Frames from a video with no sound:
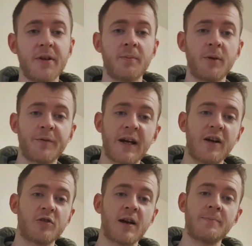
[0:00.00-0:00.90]
a mother, a
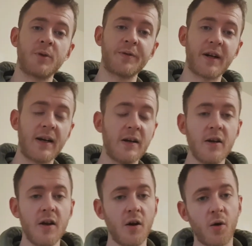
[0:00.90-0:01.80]
grandmother,
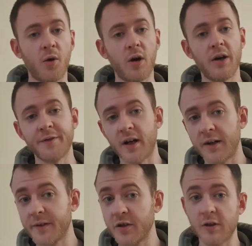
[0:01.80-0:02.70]
or a
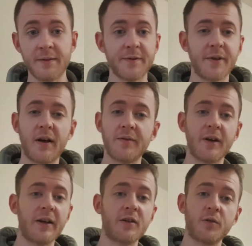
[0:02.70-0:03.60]
father, grandfather.
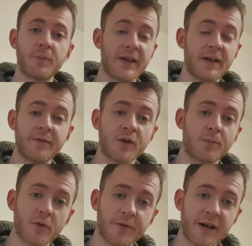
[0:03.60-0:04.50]
It could be even a
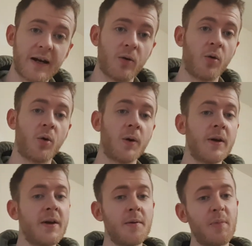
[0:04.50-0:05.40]
brother, or
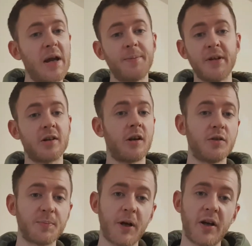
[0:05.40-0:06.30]
maybe a close
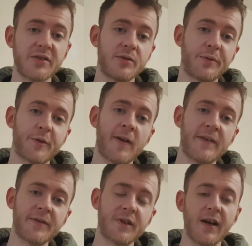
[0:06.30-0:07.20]
personal friend
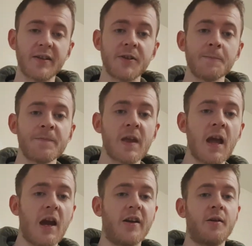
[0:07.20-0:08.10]
of theirs.
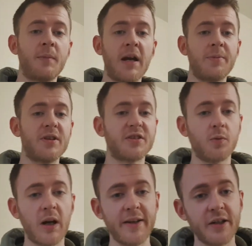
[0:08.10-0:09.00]
And maybe there's a
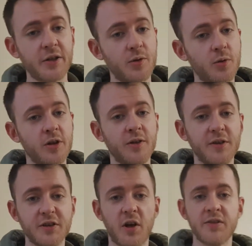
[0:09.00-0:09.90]
way you could organise
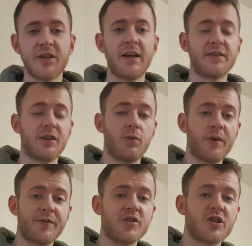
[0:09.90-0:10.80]
contact
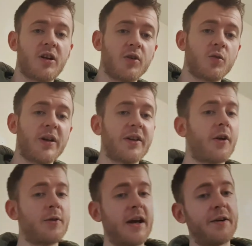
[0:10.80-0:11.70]
with the child where you
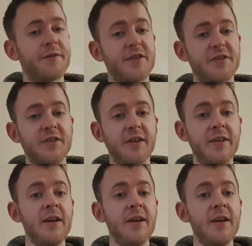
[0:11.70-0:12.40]
don't have to see